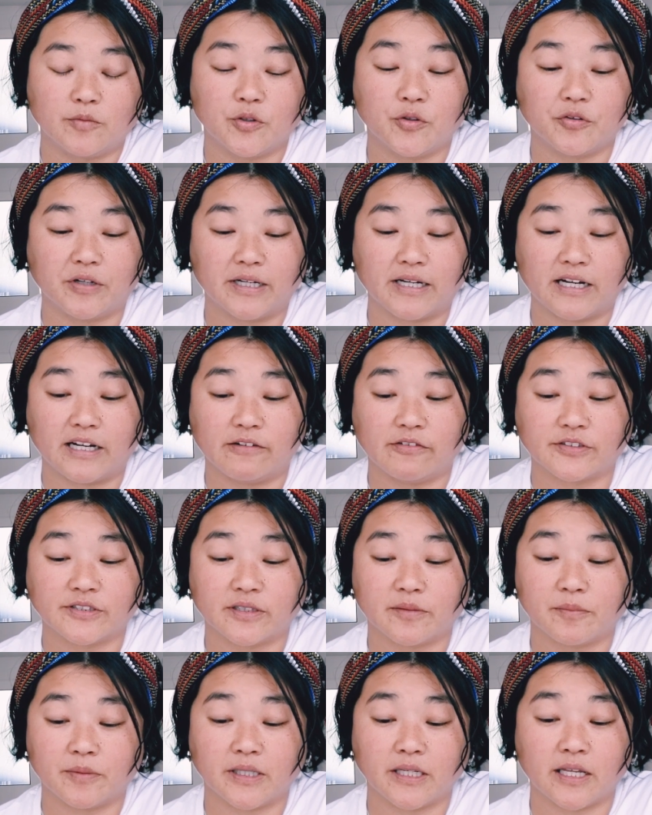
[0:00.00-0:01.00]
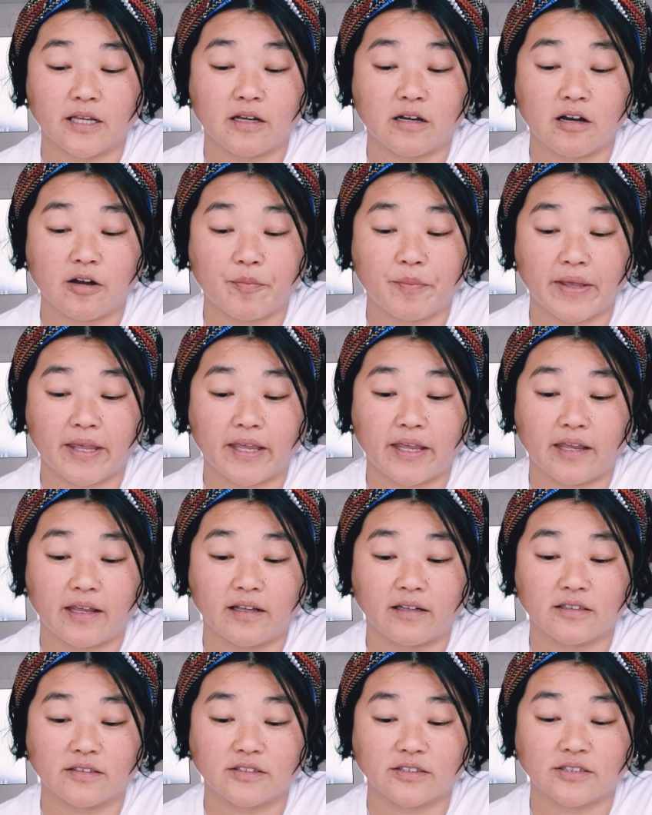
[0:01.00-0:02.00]
You rather have somebody
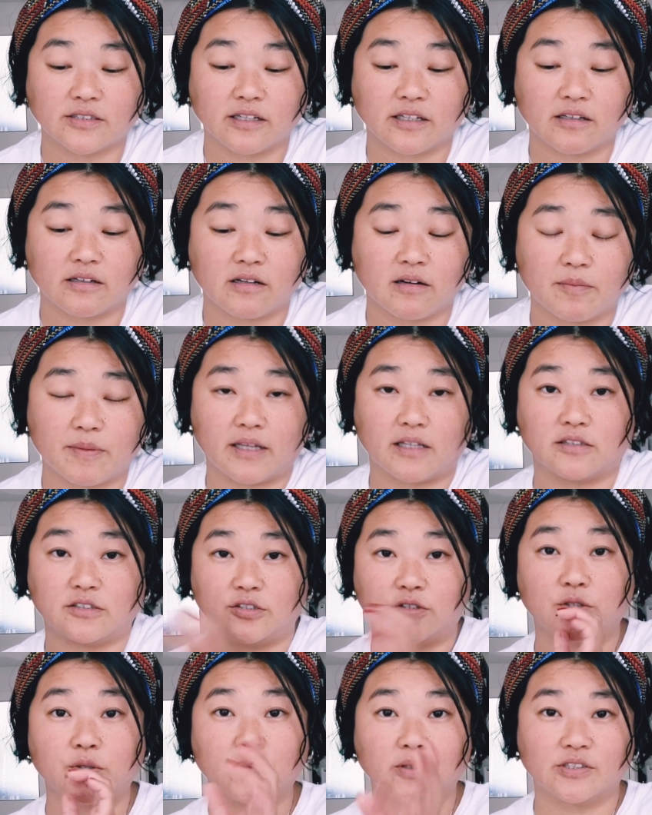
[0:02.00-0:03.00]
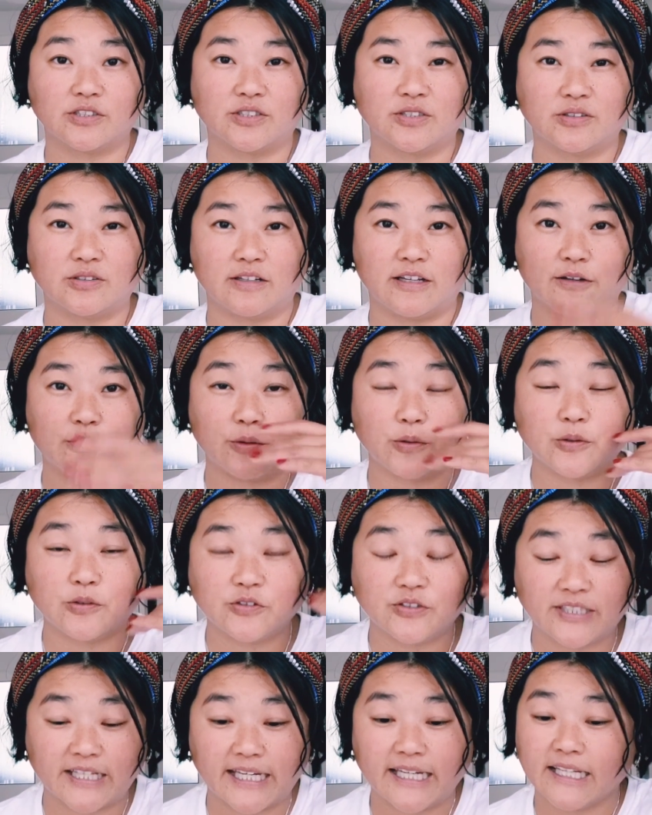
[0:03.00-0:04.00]
coming towards you, like,
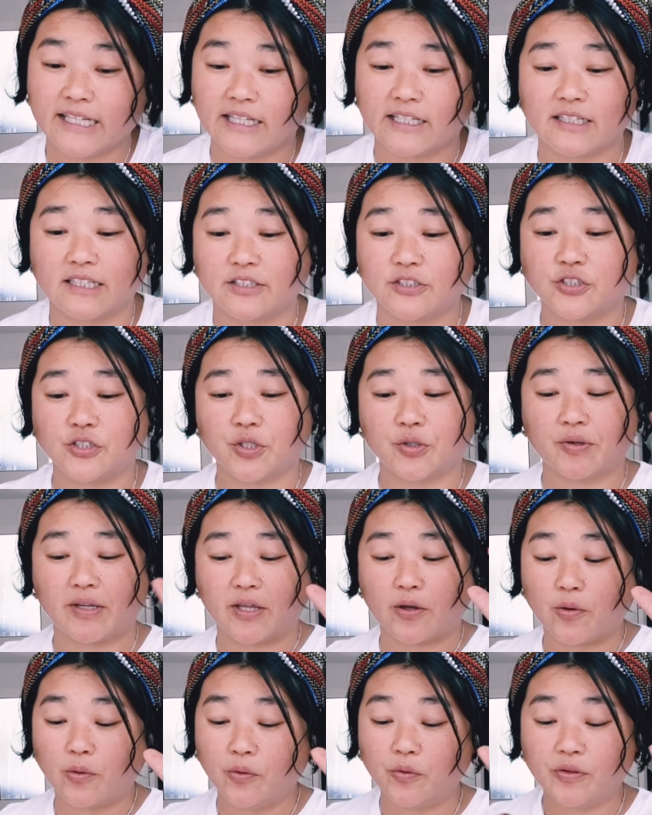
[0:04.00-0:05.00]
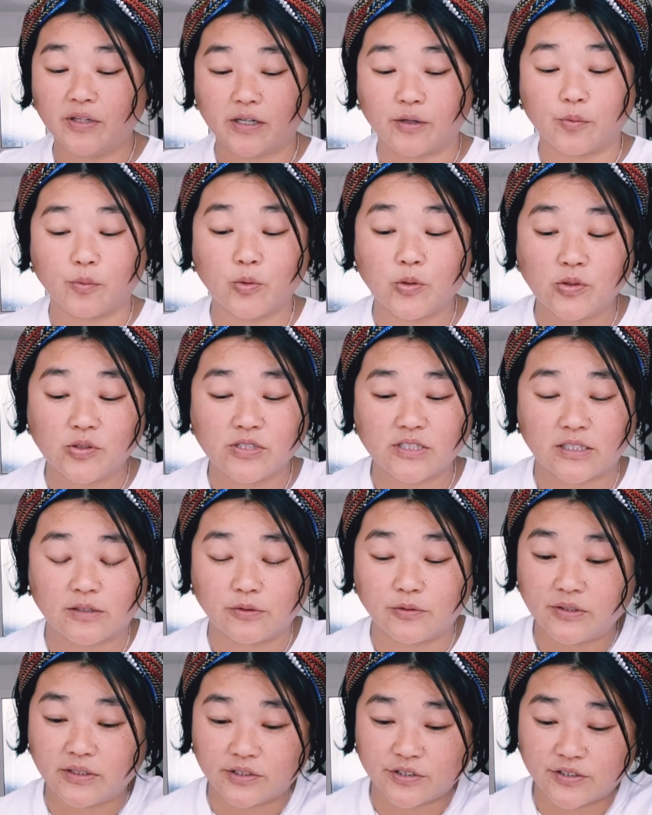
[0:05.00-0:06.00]
all naked and showing all their wounds
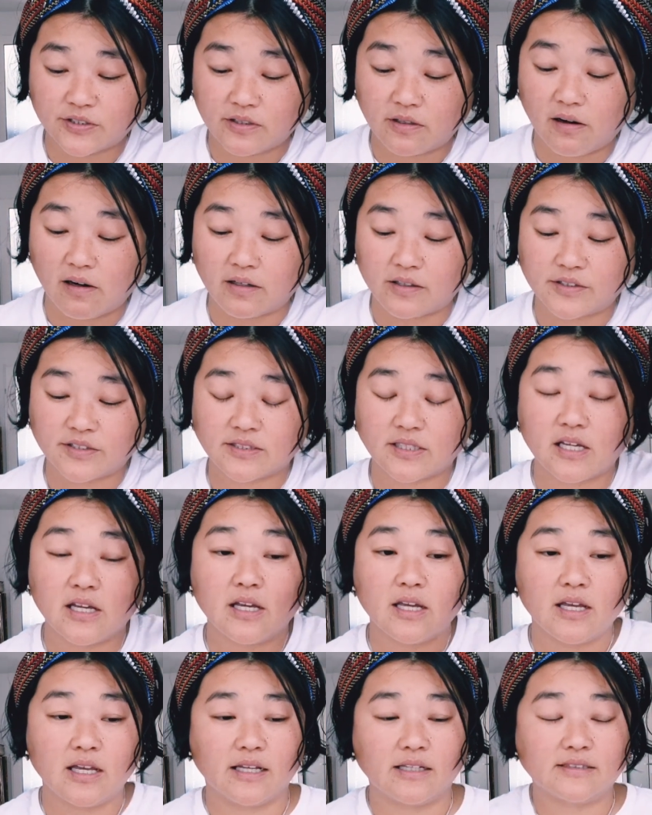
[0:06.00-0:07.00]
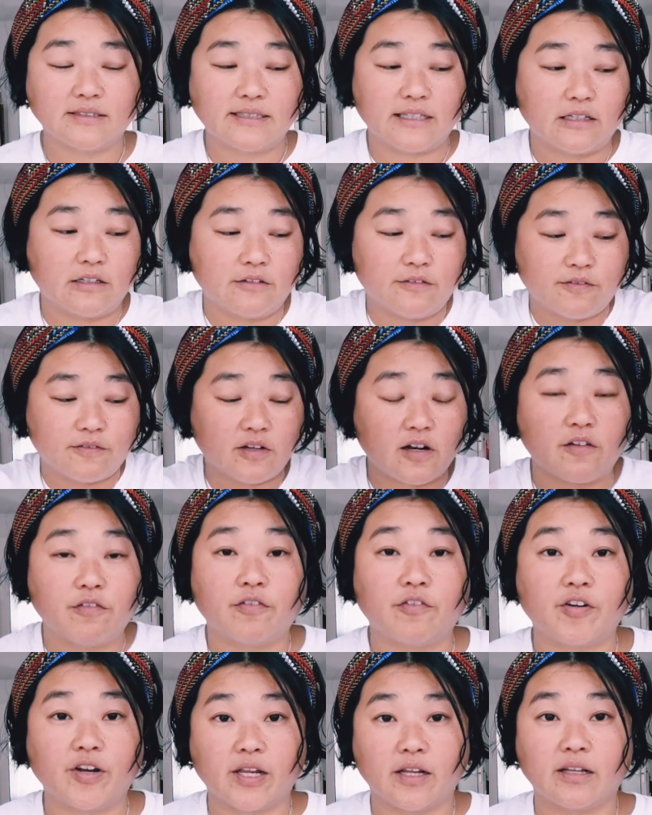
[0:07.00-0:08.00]
and all their scars, instead of
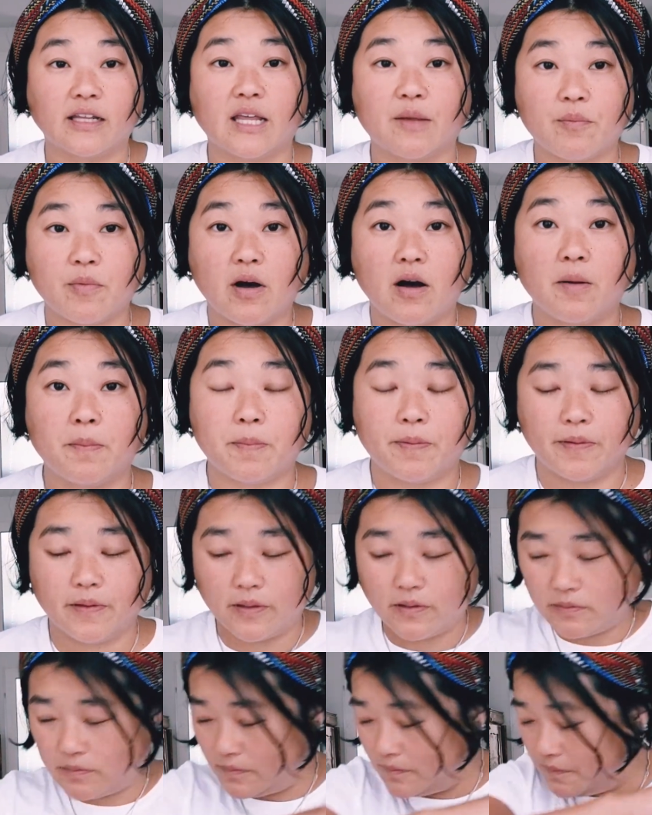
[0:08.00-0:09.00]
covering them up